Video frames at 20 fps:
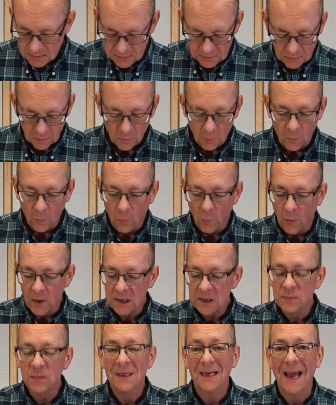So
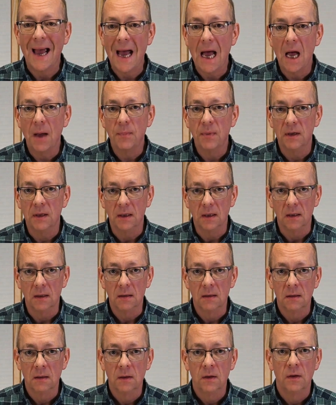what's been happening
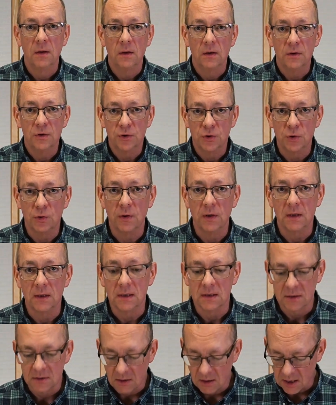during
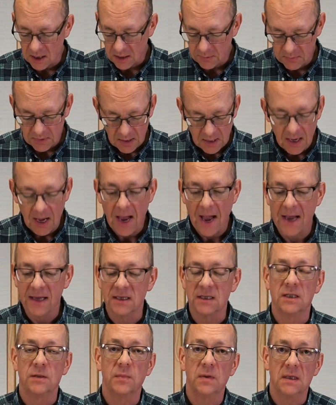this time as
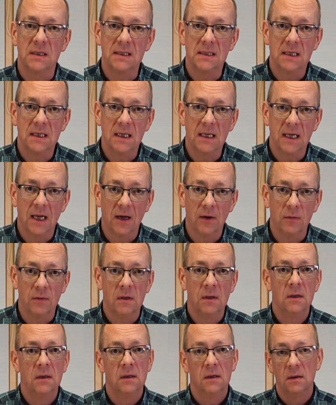it's been sitting out?
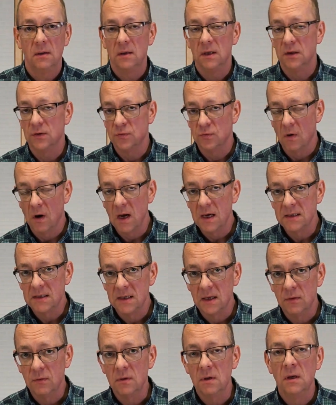It dries
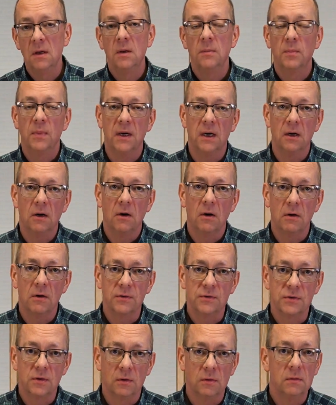out, but it
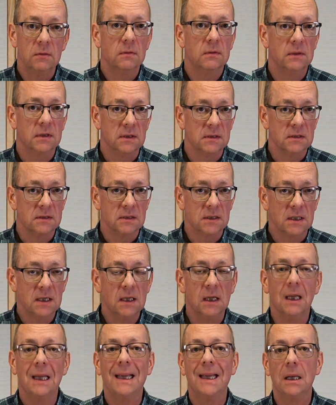also, this is the
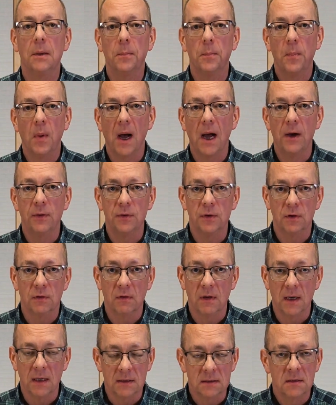key, it
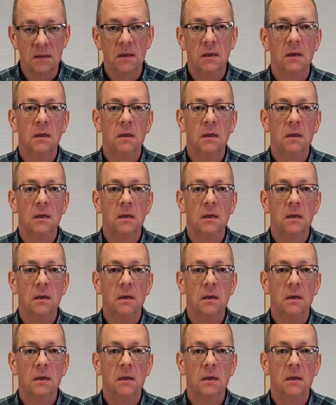biodegrades.